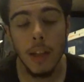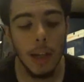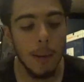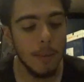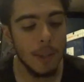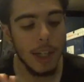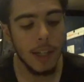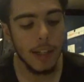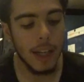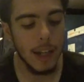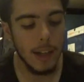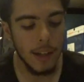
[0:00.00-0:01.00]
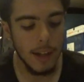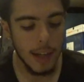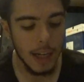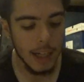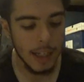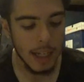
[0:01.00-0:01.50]
I'm gonna try to get another
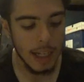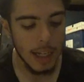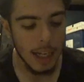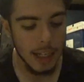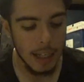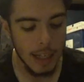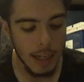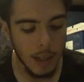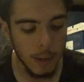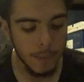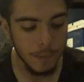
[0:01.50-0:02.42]
Nike ID out.